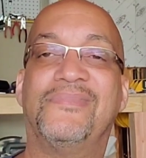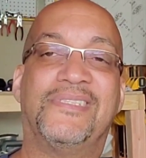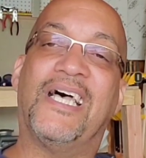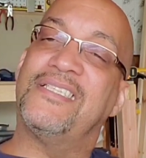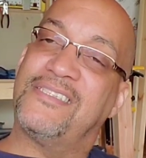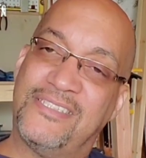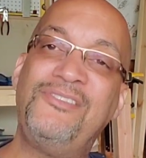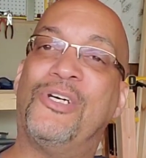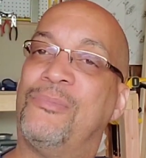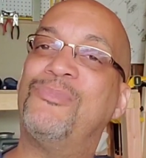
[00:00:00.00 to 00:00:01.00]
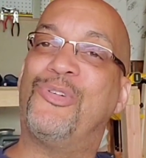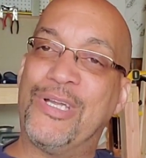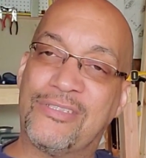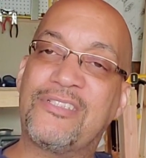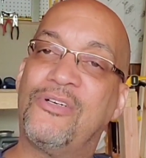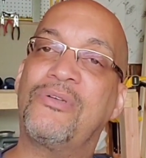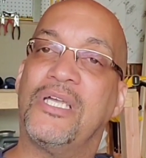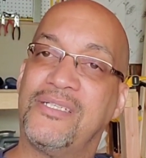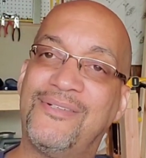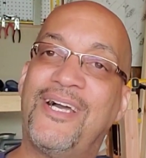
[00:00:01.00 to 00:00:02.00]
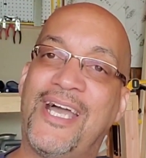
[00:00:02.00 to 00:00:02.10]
I'm agreeing. I said, okay, all